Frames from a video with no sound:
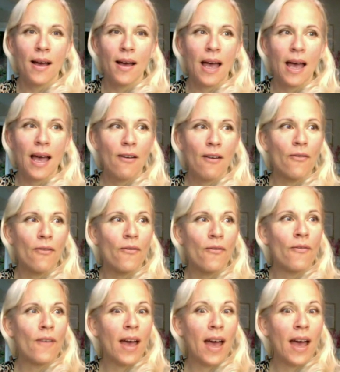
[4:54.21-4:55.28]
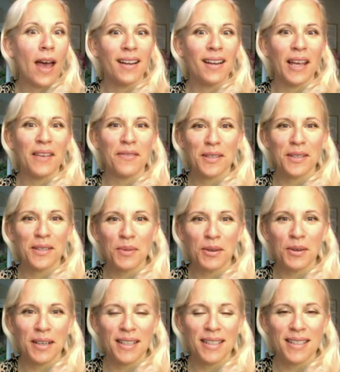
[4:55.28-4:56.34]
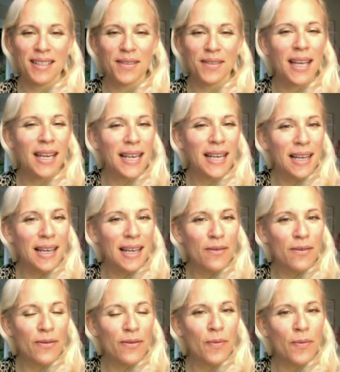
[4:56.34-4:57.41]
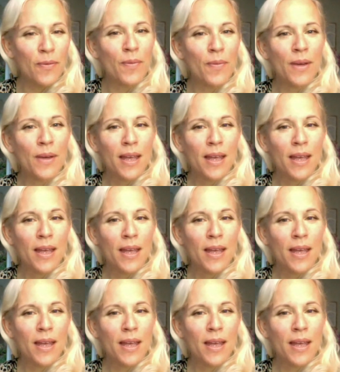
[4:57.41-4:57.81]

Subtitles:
have had a life experience of getting love from